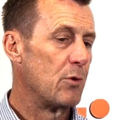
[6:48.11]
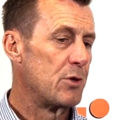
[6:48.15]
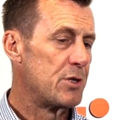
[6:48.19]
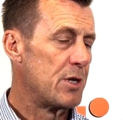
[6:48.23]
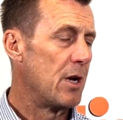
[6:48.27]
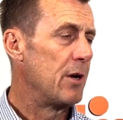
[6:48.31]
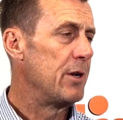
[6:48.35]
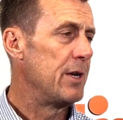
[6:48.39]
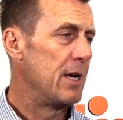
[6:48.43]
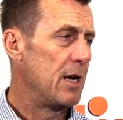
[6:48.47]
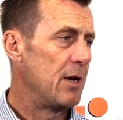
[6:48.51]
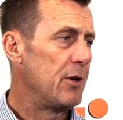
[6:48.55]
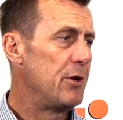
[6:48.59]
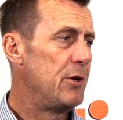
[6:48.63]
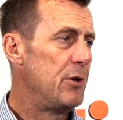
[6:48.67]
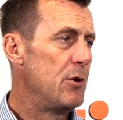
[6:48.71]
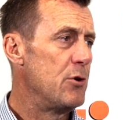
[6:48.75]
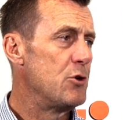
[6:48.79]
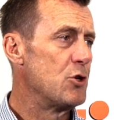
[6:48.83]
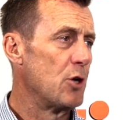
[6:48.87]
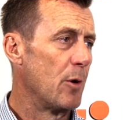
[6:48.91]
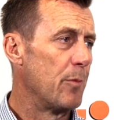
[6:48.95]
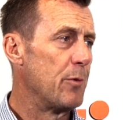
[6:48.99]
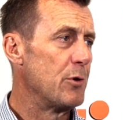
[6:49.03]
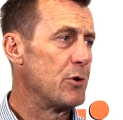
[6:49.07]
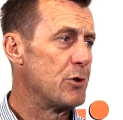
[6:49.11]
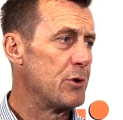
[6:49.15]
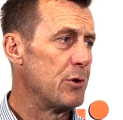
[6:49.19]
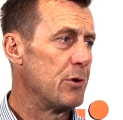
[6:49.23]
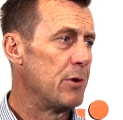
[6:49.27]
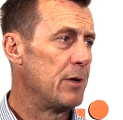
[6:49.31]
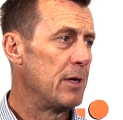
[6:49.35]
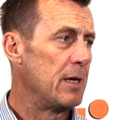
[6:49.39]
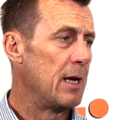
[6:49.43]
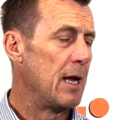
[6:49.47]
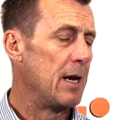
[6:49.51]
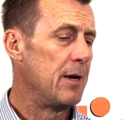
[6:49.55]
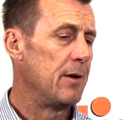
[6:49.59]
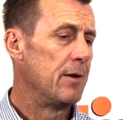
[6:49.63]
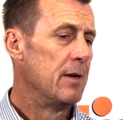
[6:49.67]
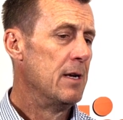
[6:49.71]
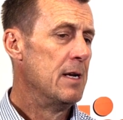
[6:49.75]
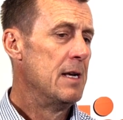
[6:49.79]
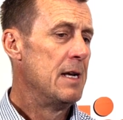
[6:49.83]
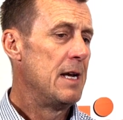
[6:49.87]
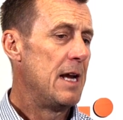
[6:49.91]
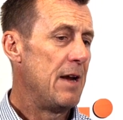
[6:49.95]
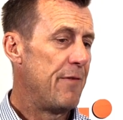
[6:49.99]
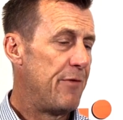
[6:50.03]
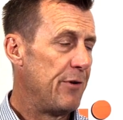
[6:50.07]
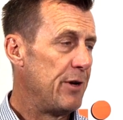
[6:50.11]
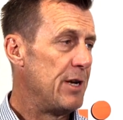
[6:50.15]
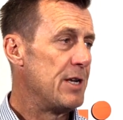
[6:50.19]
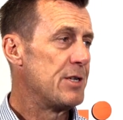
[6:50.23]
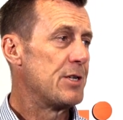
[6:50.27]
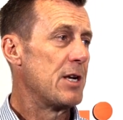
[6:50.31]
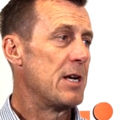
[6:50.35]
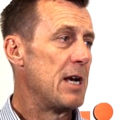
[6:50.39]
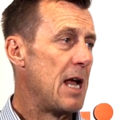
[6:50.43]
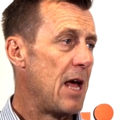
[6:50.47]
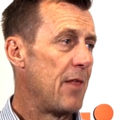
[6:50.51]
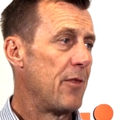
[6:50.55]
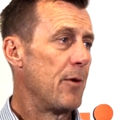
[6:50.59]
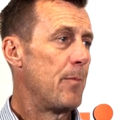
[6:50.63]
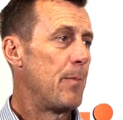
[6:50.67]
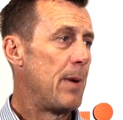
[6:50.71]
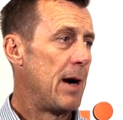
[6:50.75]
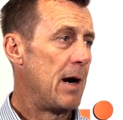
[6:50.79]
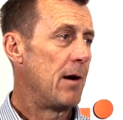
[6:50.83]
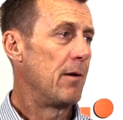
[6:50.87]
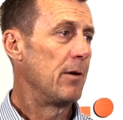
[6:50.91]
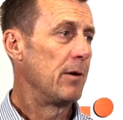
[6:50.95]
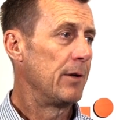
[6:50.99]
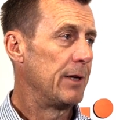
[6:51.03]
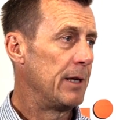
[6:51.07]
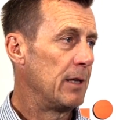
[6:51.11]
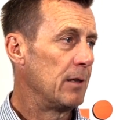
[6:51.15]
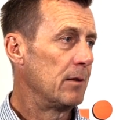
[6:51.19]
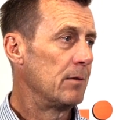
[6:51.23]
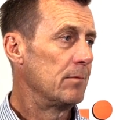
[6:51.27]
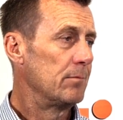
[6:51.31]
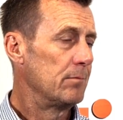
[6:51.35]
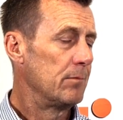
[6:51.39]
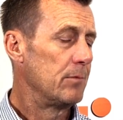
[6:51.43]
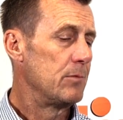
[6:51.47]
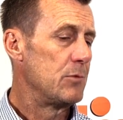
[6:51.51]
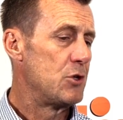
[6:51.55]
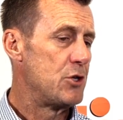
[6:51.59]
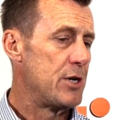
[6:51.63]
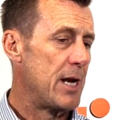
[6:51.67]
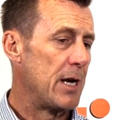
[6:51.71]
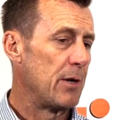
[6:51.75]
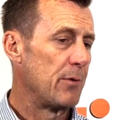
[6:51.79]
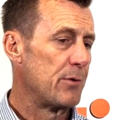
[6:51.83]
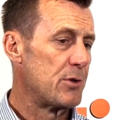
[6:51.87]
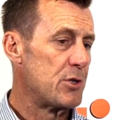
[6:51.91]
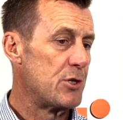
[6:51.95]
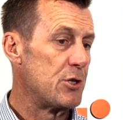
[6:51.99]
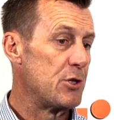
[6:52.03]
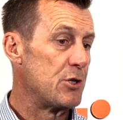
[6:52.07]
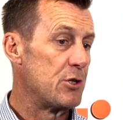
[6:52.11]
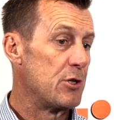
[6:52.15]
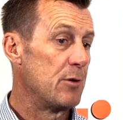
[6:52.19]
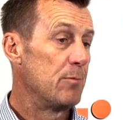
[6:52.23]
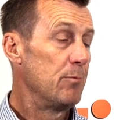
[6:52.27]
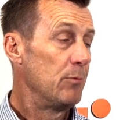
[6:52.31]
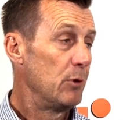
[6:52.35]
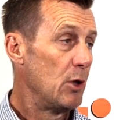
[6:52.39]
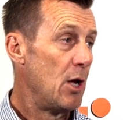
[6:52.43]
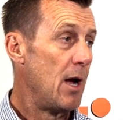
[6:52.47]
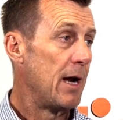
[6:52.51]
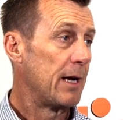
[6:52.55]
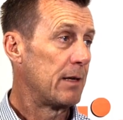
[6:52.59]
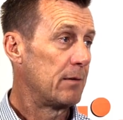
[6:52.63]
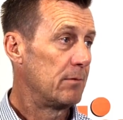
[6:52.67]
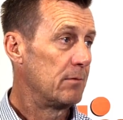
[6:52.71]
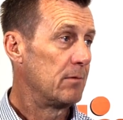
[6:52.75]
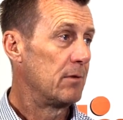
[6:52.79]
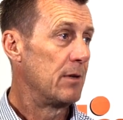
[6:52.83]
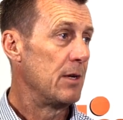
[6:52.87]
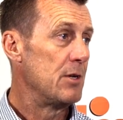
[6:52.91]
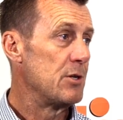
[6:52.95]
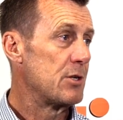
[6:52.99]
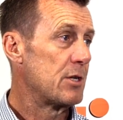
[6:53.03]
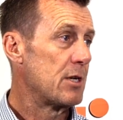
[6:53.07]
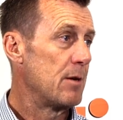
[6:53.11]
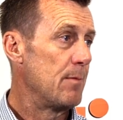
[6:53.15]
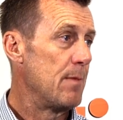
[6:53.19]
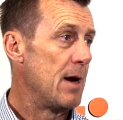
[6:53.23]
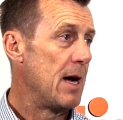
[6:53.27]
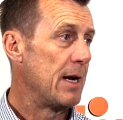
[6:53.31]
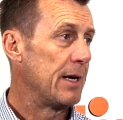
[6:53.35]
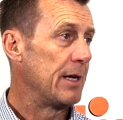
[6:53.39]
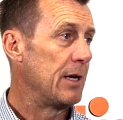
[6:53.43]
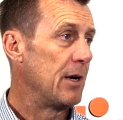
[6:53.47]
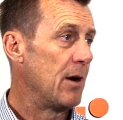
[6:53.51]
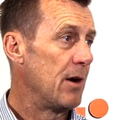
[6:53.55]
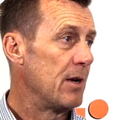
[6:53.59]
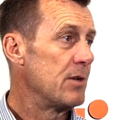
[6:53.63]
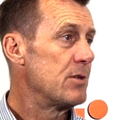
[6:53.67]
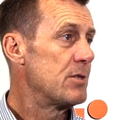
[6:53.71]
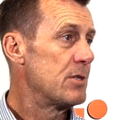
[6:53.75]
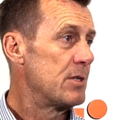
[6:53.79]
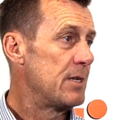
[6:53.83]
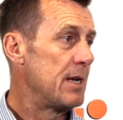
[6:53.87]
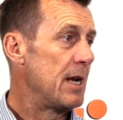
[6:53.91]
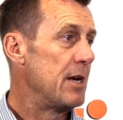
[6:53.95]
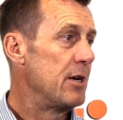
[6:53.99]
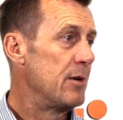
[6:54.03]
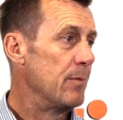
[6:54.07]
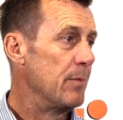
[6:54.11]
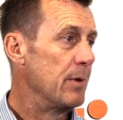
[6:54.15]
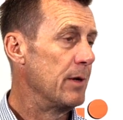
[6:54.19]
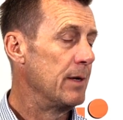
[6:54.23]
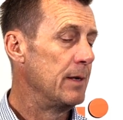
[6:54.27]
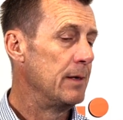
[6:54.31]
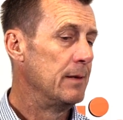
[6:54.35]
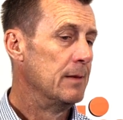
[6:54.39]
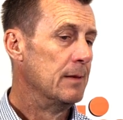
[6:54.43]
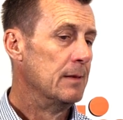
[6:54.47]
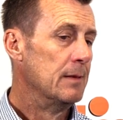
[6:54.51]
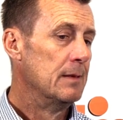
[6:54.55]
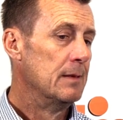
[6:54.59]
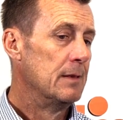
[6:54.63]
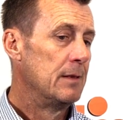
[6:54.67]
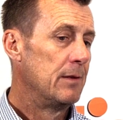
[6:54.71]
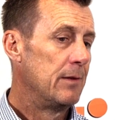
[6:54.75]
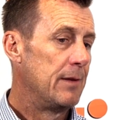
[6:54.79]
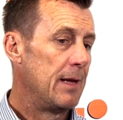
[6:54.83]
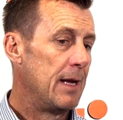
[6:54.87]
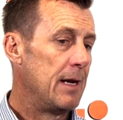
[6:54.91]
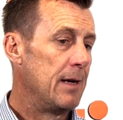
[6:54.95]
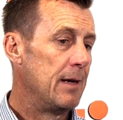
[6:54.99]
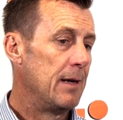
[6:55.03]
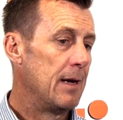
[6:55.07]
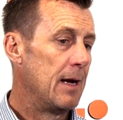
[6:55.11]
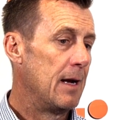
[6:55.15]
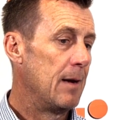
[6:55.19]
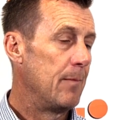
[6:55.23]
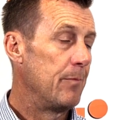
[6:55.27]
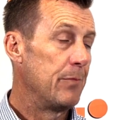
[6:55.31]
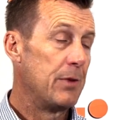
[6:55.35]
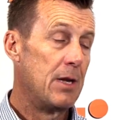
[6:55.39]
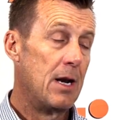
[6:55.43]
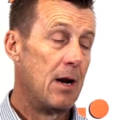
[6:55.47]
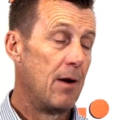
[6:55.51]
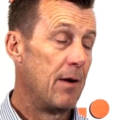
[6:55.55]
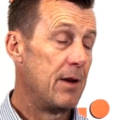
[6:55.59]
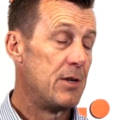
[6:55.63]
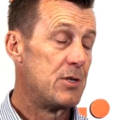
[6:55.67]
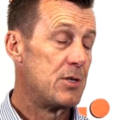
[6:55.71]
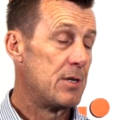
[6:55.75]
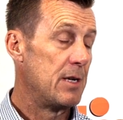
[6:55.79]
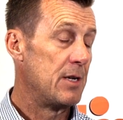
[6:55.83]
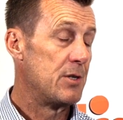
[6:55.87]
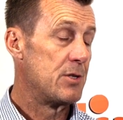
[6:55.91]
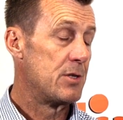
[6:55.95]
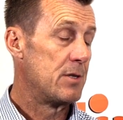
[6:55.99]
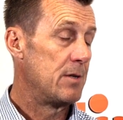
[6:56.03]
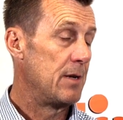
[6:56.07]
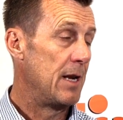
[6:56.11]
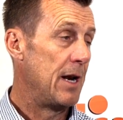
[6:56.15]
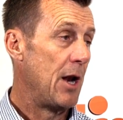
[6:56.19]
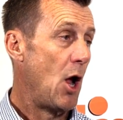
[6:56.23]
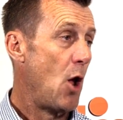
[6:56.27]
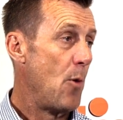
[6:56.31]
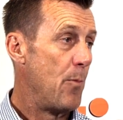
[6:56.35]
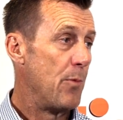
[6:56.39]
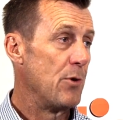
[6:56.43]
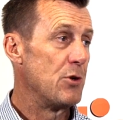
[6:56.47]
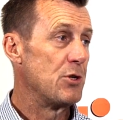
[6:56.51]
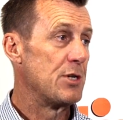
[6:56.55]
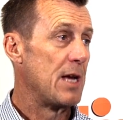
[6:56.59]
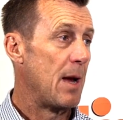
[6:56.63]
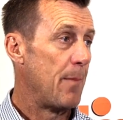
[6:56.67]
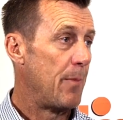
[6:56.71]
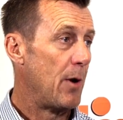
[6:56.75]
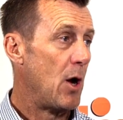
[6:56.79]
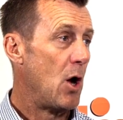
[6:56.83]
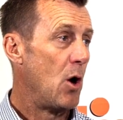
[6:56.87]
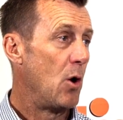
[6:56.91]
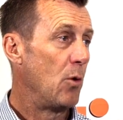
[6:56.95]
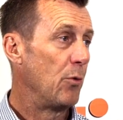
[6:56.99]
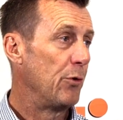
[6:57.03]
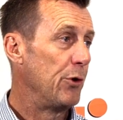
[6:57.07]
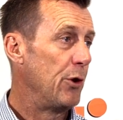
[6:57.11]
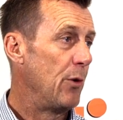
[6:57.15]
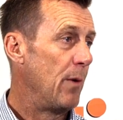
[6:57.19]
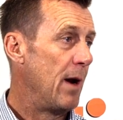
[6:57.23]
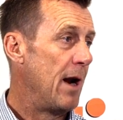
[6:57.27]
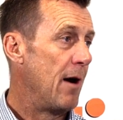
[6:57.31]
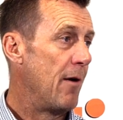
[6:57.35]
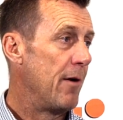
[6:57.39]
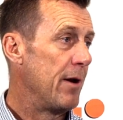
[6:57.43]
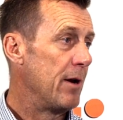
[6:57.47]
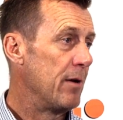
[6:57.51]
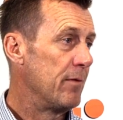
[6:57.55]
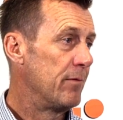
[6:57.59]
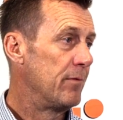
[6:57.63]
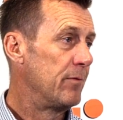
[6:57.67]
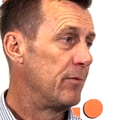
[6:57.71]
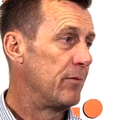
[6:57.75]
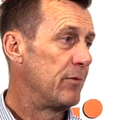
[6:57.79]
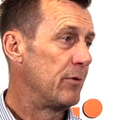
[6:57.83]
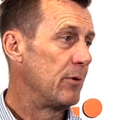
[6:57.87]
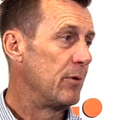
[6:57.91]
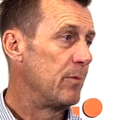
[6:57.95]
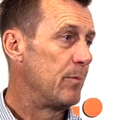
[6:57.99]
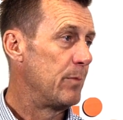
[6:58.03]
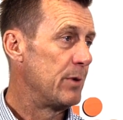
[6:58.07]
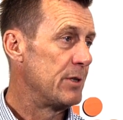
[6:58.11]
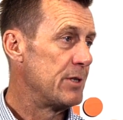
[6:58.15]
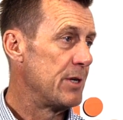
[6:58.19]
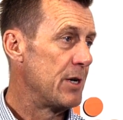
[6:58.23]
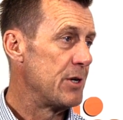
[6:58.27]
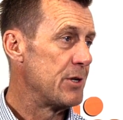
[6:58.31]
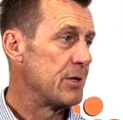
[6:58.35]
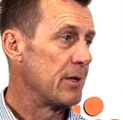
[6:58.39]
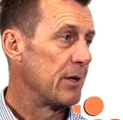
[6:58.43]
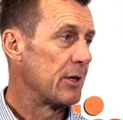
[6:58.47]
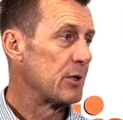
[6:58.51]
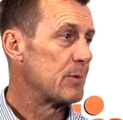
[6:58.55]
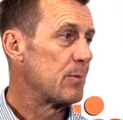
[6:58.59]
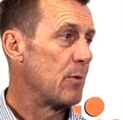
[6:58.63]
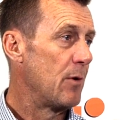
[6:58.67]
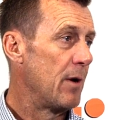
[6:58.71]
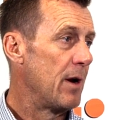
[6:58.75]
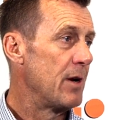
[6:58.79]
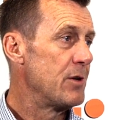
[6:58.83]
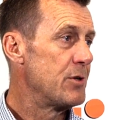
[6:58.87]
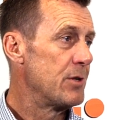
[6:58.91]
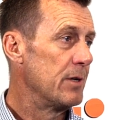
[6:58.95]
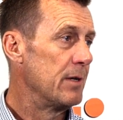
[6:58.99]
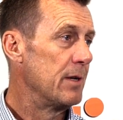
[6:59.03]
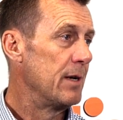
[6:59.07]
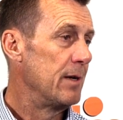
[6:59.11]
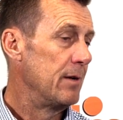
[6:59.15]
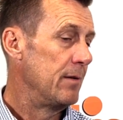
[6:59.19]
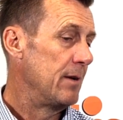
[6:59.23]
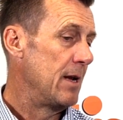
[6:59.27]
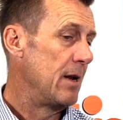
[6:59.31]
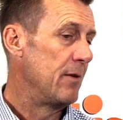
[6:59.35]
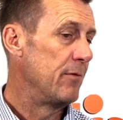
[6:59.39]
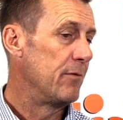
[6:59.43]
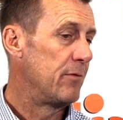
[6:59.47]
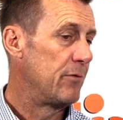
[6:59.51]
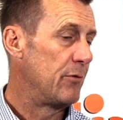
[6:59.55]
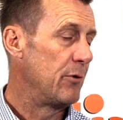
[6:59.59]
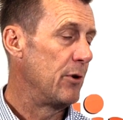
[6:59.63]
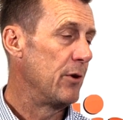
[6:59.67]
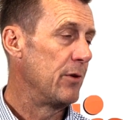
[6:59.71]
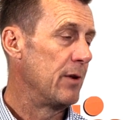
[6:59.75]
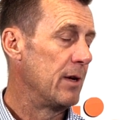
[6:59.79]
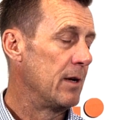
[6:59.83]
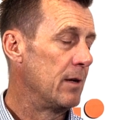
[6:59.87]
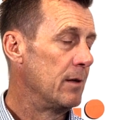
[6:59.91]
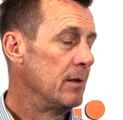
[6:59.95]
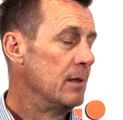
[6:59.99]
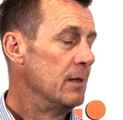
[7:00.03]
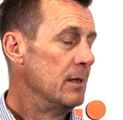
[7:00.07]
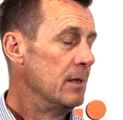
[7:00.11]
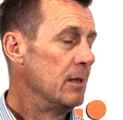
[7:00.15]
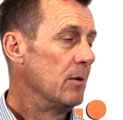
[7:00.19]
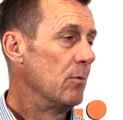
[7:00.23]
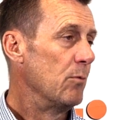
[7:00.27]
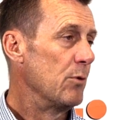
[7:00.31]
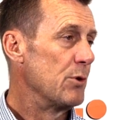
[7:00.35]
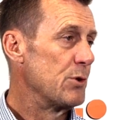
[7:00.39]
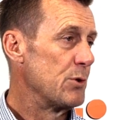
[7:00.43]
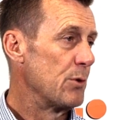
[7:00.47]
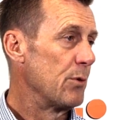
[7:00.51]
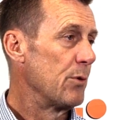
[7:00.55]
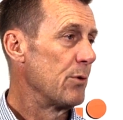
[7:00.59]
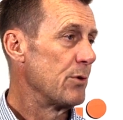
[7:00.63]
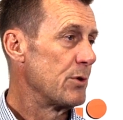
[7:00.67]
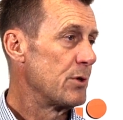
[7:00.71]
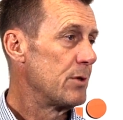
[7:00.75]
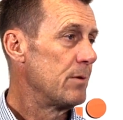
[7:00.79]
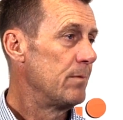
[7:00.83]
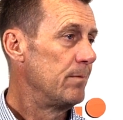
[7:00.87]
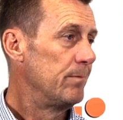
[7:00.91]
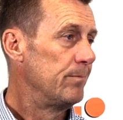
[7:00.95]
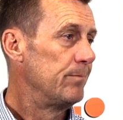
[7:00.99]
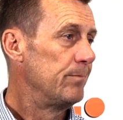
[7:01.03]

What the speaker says: So yeah, huge opportunity. And if it is another parallel channel system like these komatiites tend to be, then it opens up a whole new area for potential exploration and further resource.